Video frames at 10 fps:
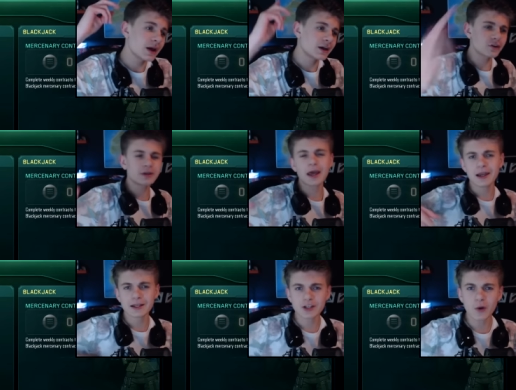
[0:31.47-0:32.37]
And uh,
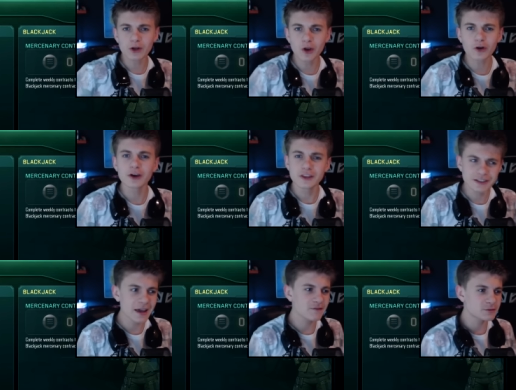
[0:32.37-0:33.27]
yeah, let's go unlock the
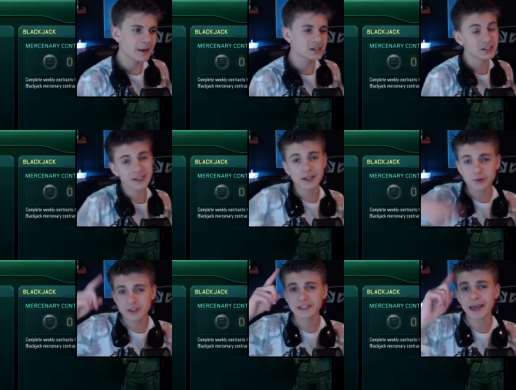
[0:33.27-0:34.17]
10th specialist, and
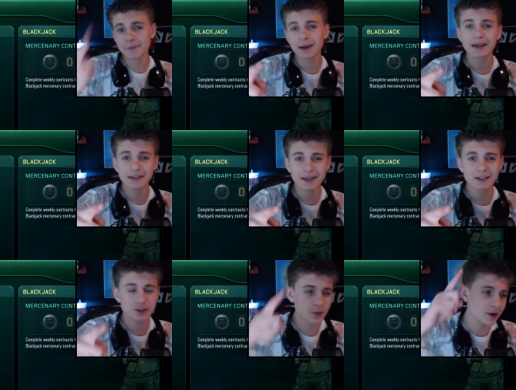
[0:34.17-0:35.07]
you'll see gameplay at the
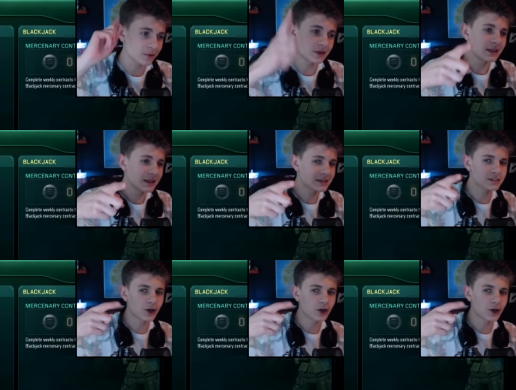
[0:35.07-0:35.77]
end as well. Let's